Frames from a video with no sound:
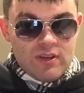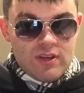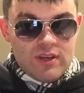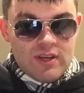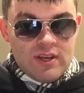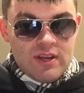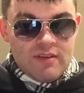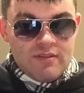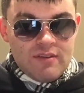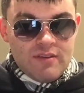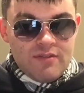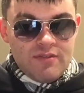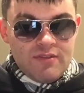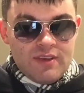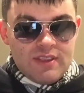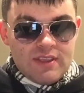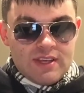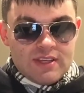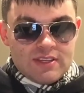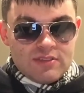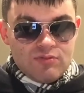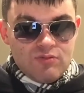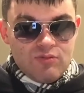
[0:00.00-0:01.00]
another thing
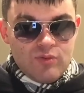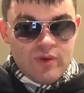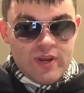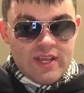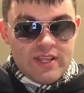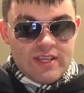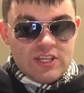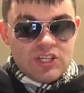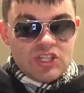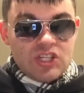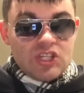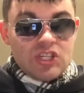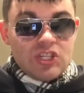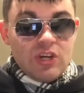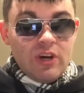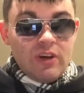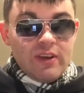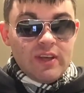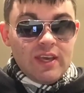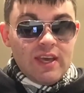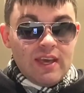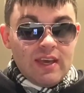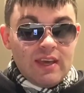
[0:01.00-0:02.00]
that's really
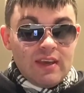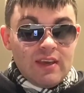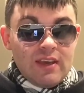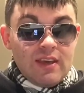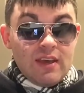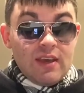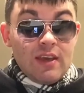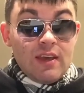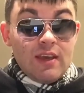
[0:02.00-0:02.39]
shocking